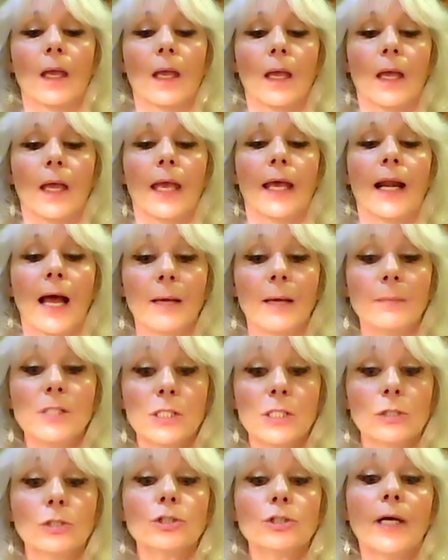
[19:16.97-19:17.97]
and I'm
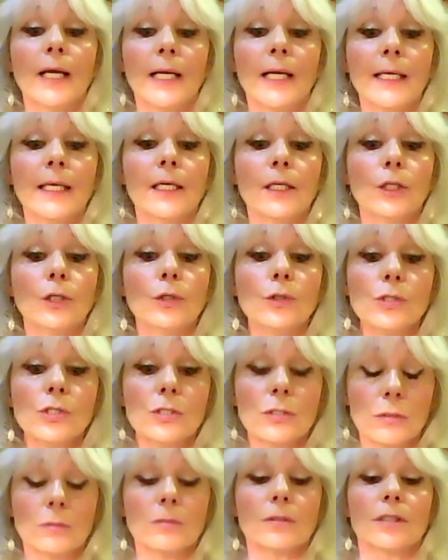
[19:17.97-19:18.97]
still trying to get
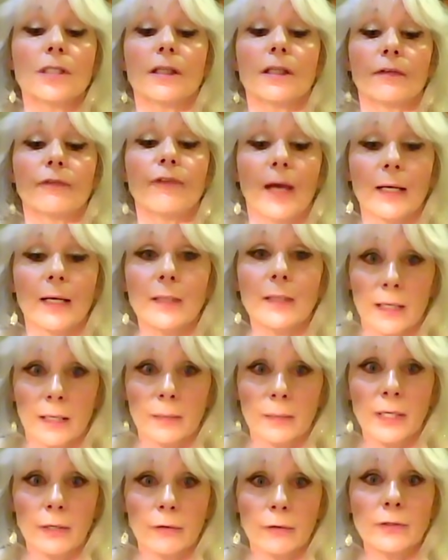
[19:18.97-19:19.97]
used to the fact that
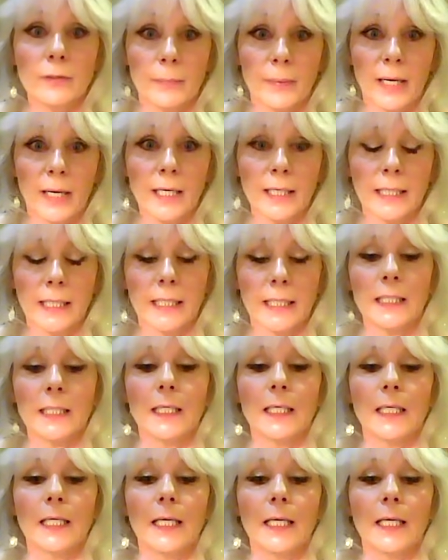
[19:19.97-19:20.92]
I'm here in the body.